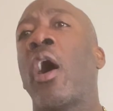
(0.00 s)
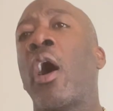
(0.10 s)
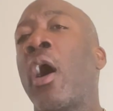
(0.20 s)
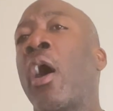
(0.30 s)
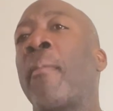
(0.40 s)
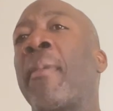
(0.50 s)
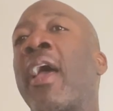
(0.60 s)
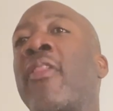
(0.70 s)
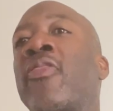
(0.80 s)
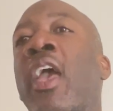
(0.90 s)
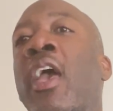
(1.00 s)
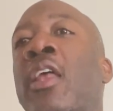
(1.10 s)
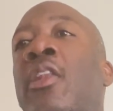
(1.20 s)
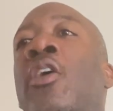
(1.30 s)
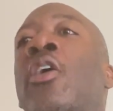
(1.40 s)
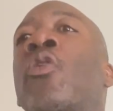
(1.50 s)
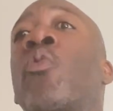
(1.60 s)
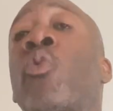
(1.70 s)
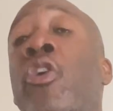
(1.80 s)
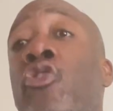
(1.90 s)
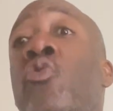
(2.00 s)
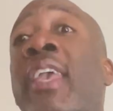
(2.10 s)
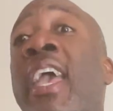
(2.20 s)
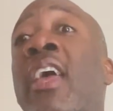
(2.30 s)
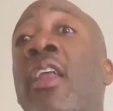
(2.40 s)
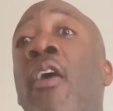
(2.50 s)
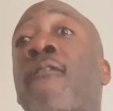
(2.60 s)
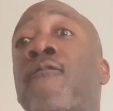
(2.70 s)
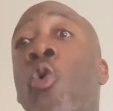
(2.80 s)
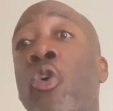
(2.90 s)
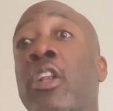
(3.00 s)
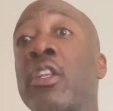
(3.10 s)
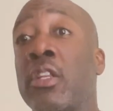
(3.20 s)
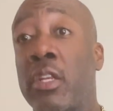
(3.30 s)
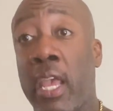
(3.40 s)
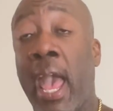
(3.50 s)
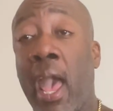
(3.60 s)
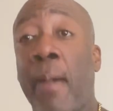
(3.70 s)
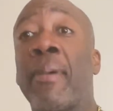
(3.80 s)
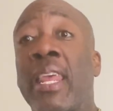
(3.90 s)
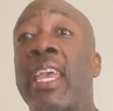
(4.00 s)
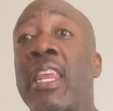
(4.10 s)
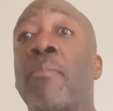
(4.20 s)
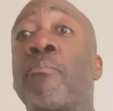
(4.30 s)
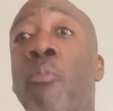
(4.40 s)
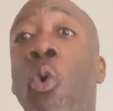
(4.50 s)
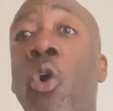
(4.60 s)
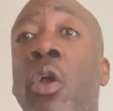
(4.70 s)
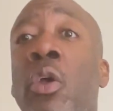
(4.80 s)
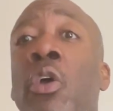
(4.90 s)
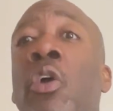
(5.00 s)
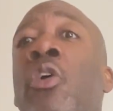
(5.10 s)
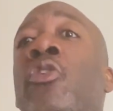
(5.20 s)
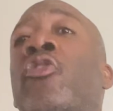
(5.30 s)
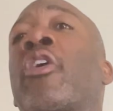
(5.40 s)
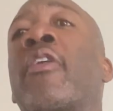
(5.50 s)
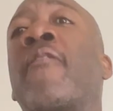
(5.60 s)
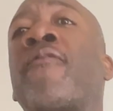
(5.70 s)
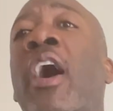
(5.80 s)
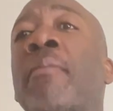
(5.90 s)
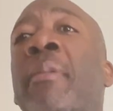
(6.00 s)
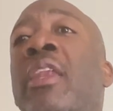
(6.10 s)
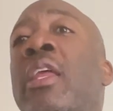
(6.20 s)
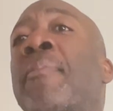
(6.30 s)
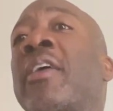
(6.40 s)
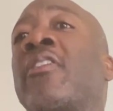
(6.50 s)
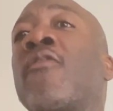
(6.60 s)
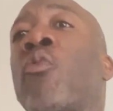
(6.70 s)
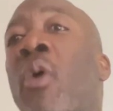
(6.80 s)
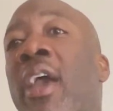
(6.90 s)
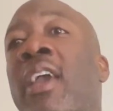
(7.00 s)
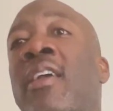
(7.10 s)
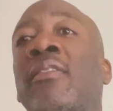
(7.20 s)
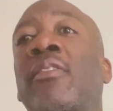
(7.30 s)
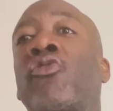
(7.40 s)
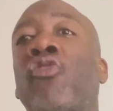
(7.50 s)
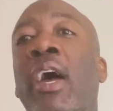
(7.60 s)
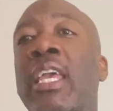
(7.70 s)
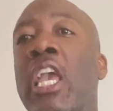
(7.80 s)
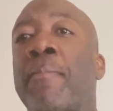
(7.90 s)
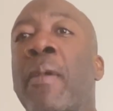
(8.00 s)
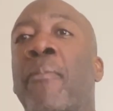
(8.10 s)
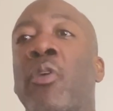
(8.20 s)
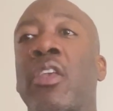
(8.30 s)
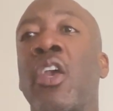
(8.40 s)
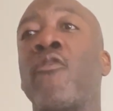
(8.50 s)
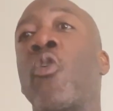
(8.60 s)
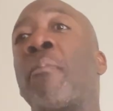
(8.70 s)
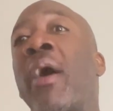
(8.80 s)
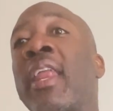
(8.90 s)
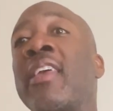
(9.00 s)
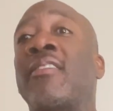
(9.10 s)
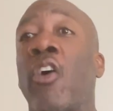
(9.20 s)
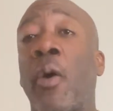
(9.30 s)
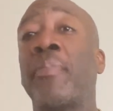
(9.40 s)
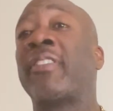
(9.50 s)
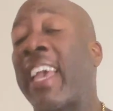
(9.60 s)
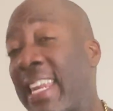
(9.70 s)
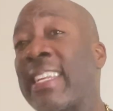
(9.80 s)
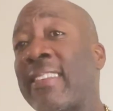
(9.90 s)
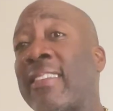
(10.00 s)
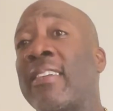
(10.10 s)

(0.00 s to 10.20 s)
and then when you can't afford the habit anymore, you're gonna find manipulative ways to try to get people to give you money to obtain it.